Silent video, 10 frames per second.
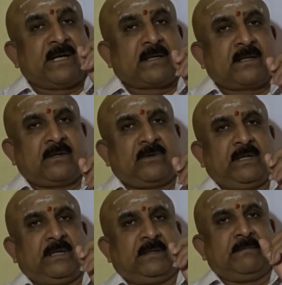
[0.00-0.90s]

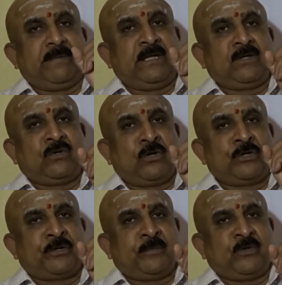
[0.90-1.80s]
Mercury, the main
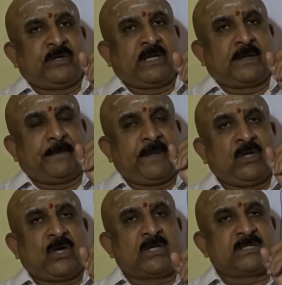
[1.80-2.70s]
contributor,
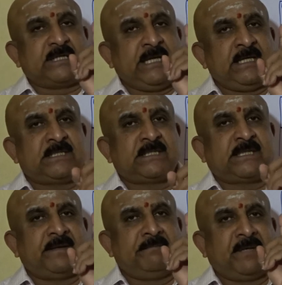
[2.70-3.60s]
because
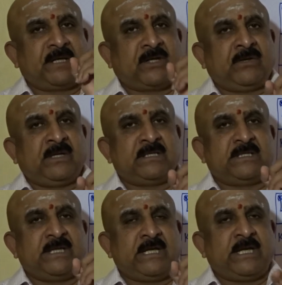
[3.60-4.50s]
each time
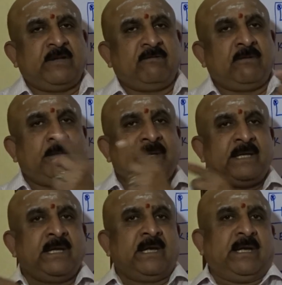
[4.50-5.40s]
Mercury is there, he will
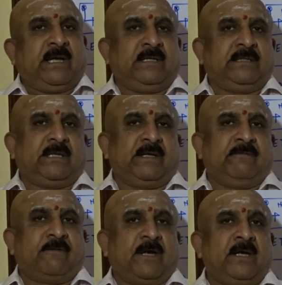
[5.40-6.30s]
be either
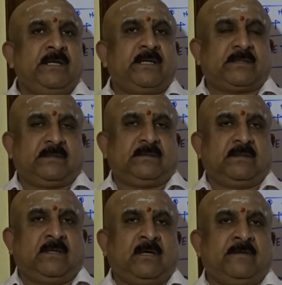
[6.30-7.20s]
in front
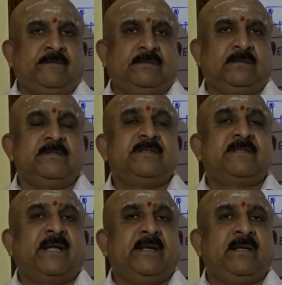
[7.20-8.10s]
of
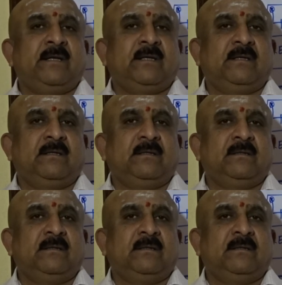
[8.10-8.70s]
Sun